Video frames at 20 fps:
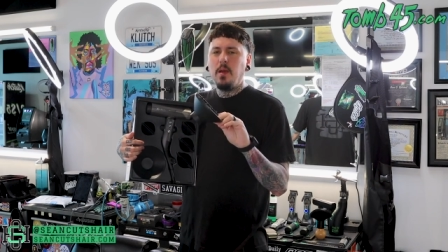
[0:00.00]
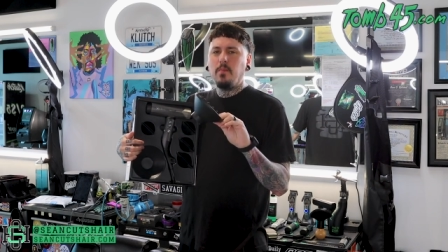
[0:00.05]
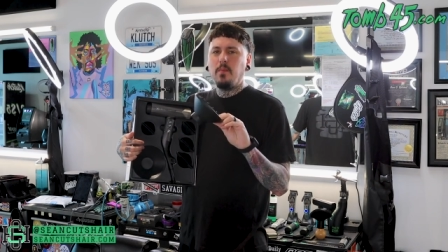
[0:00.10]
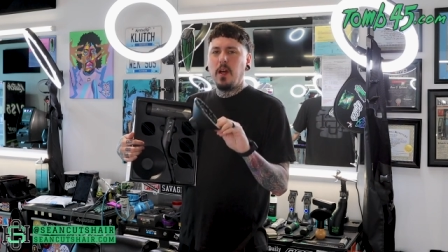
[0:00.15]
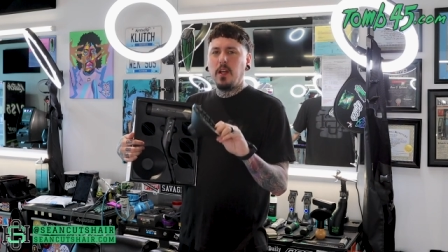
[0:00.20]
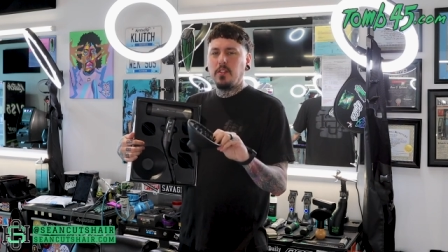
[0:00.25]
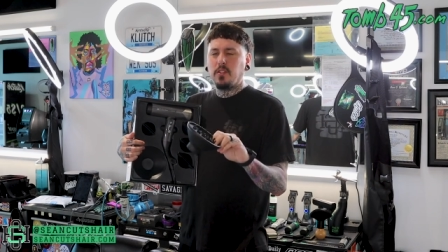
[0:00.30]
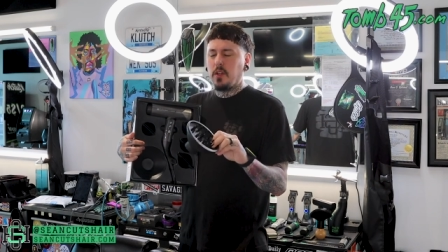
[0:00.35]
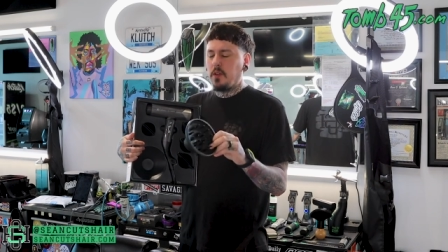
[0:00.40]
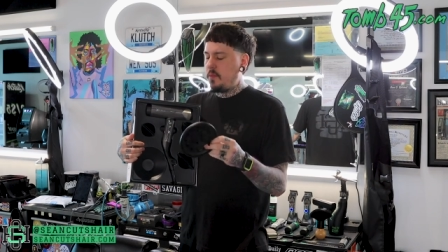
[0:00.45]
I'm
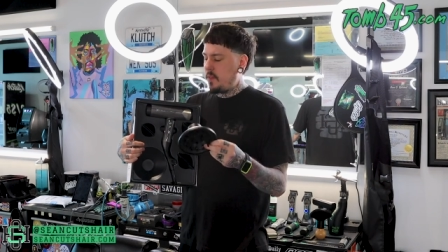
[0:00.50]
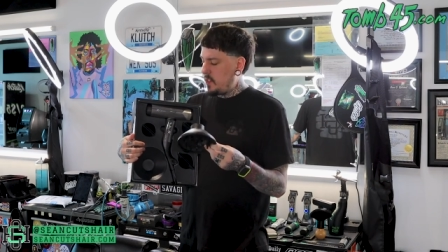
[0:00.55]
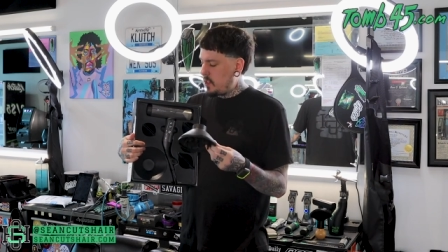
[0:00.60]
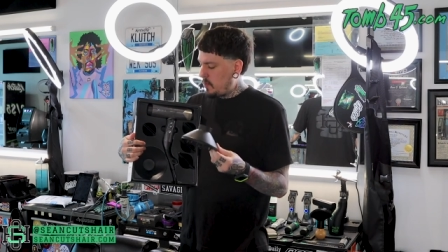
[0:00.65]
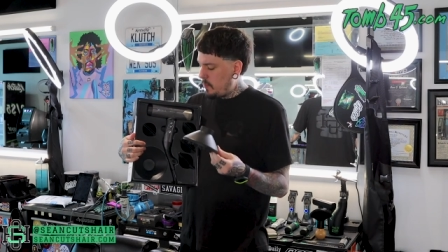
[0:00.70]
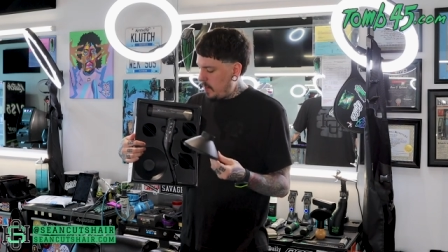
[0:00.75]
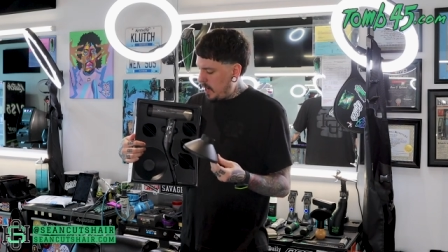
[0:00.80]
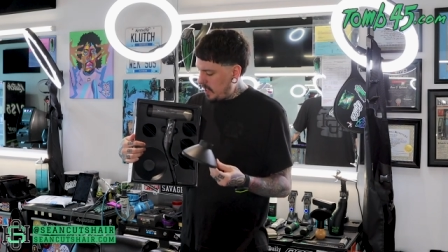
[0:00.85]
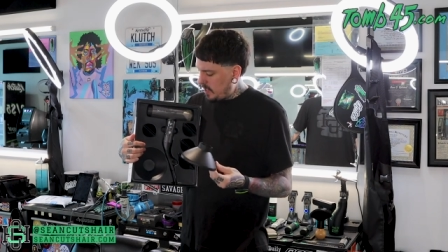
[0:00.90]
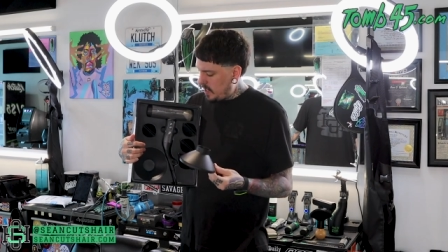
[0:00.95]
not sure if
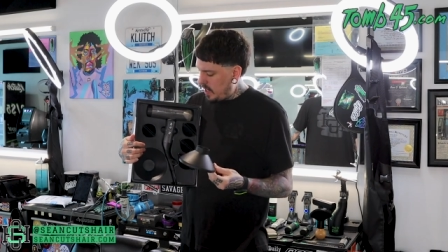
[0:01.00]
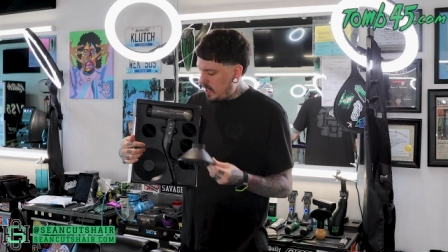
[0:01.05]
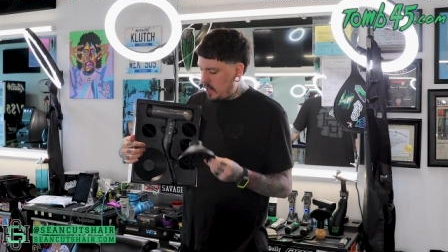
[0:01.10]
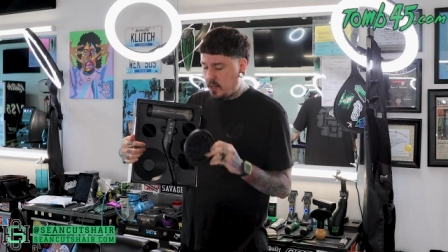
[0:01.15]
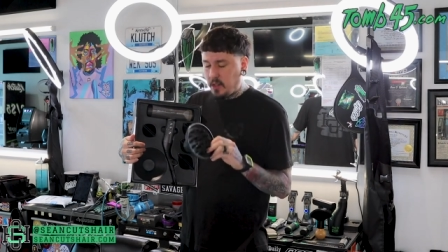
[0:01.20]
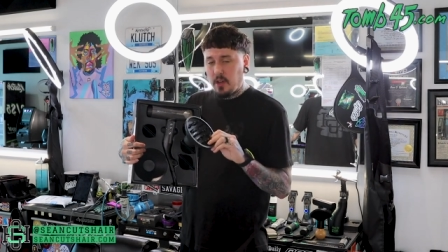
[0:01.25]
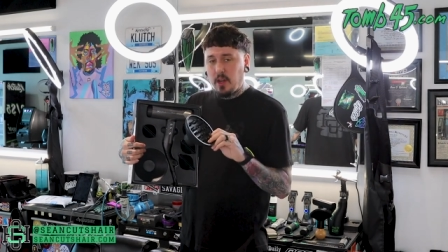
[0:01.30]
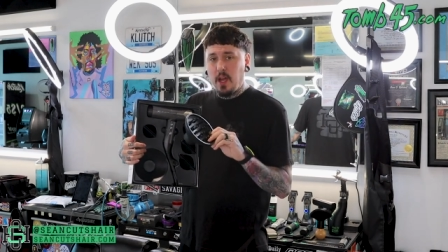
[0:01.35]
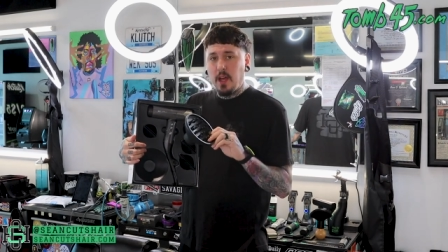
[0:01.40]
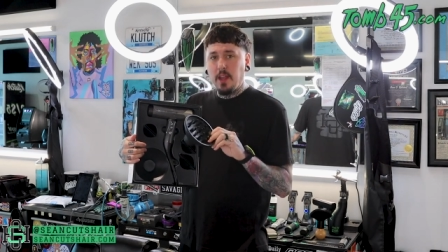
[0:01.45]
these are
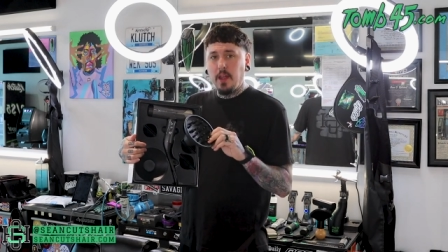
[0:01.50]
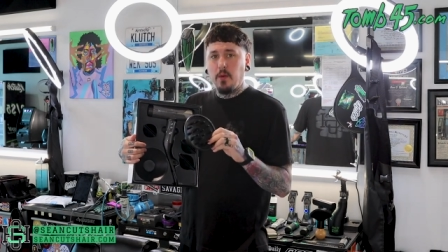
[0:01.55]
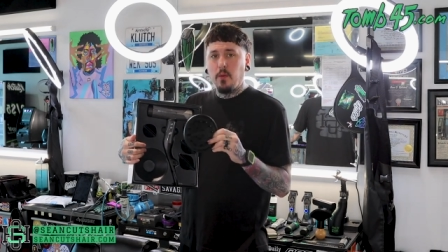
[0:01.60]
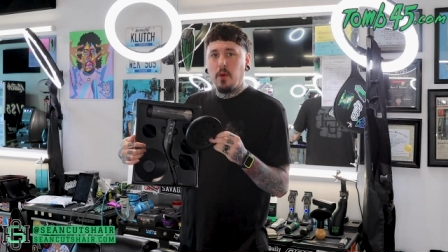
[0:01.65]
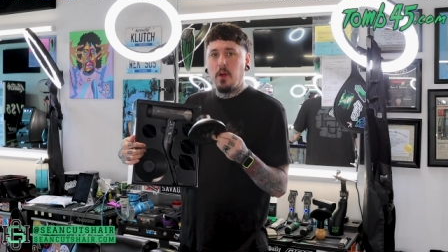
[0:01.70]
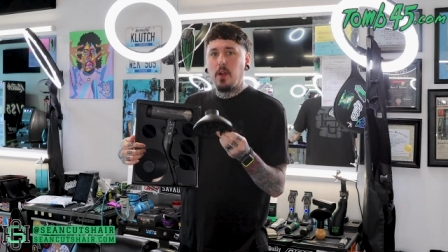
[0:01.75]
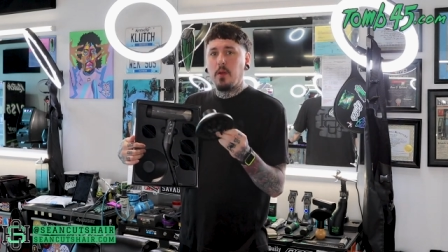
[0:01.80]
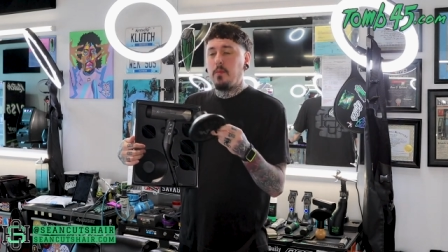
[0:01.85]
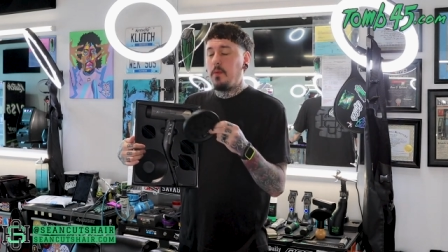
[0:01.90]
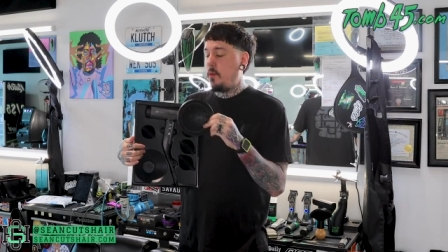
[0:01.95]
magnetic or how
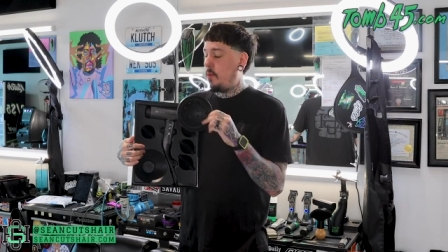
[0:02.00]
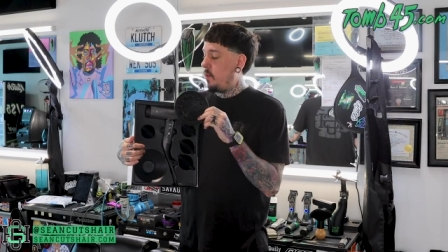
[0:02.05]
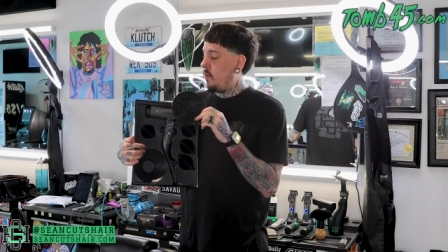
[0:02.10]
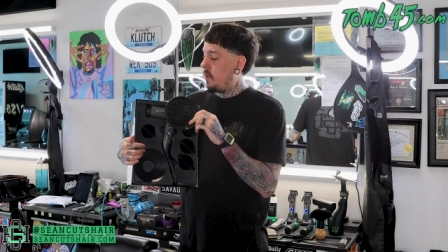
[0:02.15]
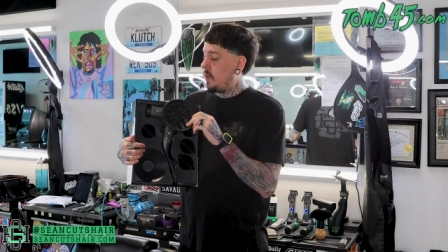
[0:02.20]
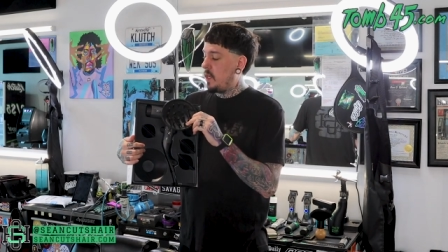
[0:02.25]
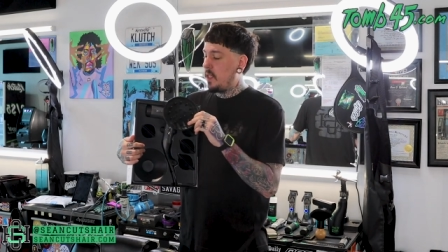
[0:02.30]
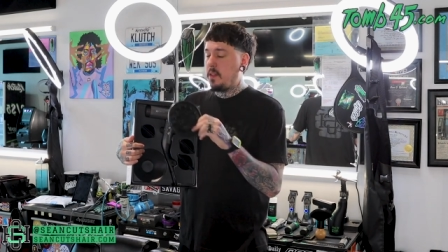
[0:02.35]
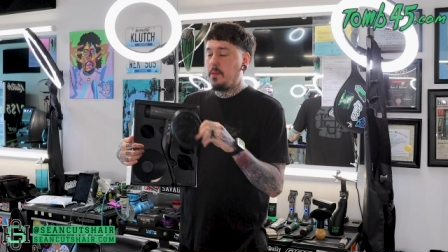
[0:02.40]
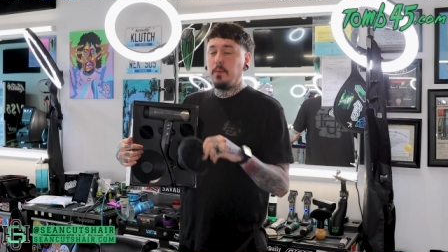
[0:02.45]
they work, but we
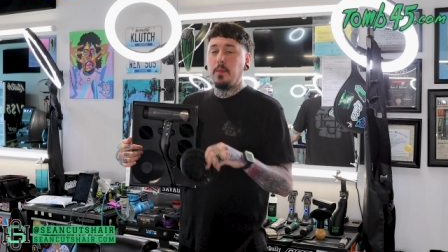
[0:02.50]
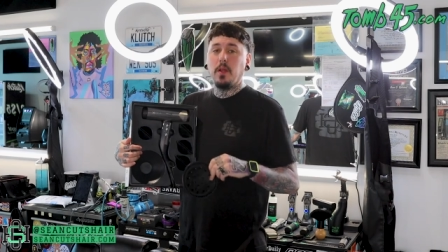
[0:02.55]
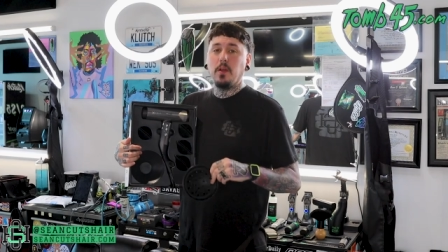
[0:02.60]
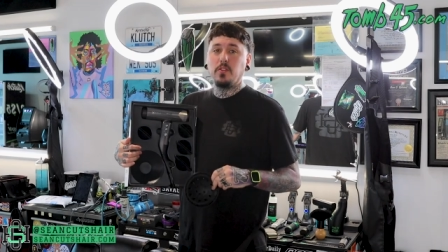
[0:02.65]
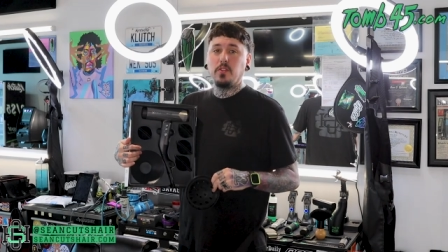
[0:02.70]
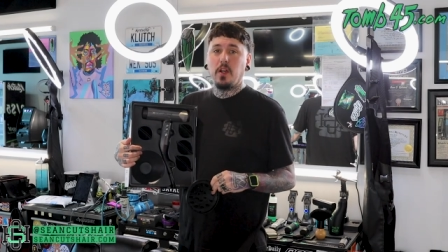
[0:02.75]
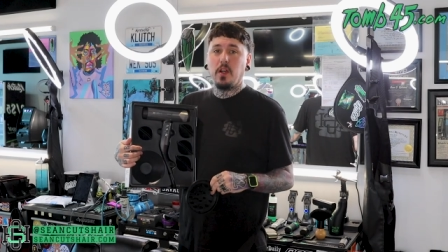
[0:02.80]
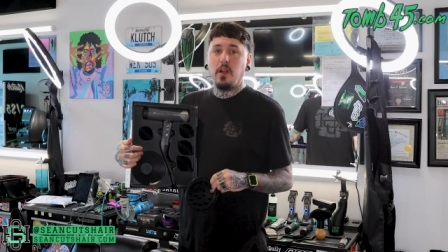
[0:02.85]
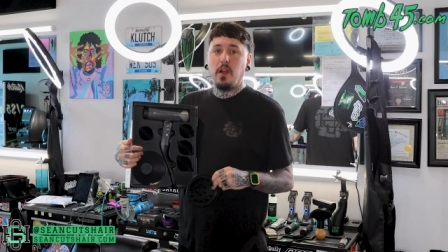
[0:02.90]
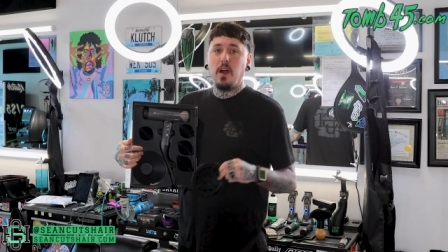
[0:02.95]
will get the
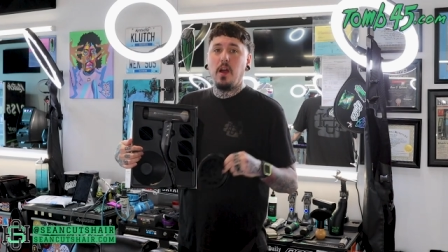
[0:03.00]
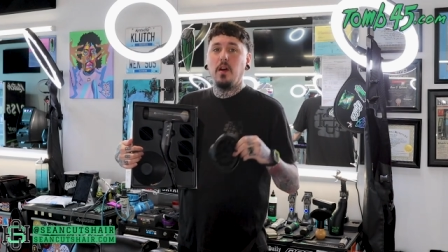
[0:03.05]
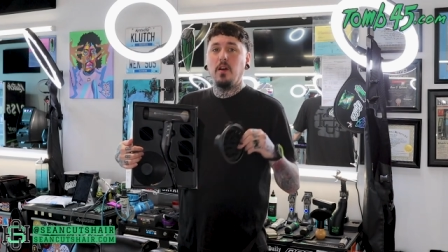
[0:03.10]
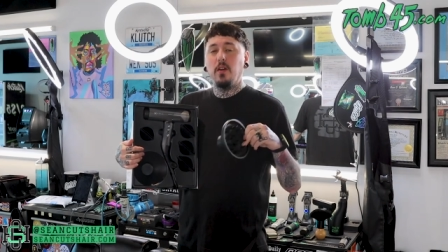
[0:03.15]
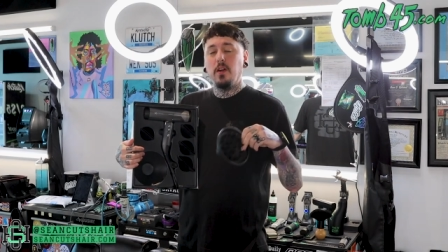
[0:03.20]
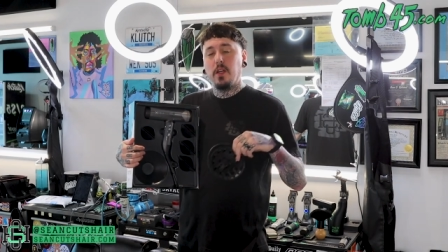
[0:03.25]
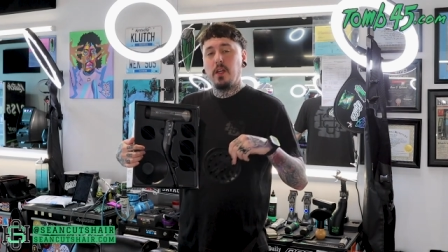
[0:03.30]
blow dryer out,